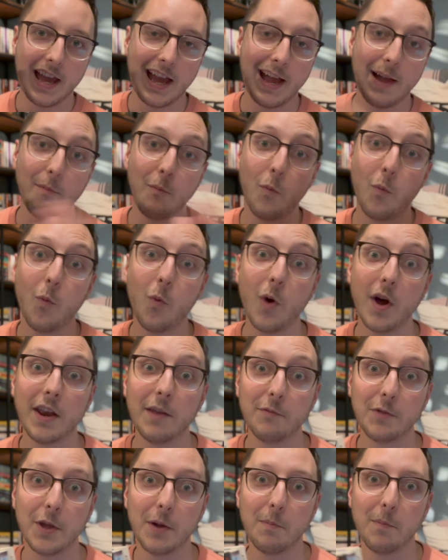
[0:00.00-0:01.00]
and one
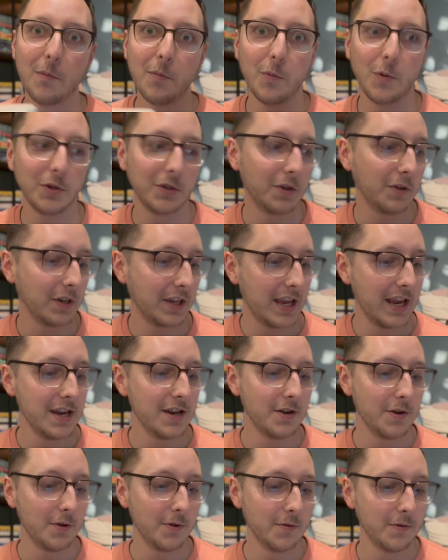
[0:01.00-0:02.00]
of them was on
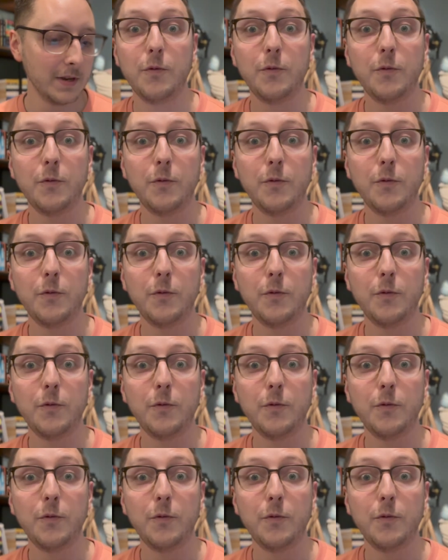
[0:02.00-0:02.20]
Kindle.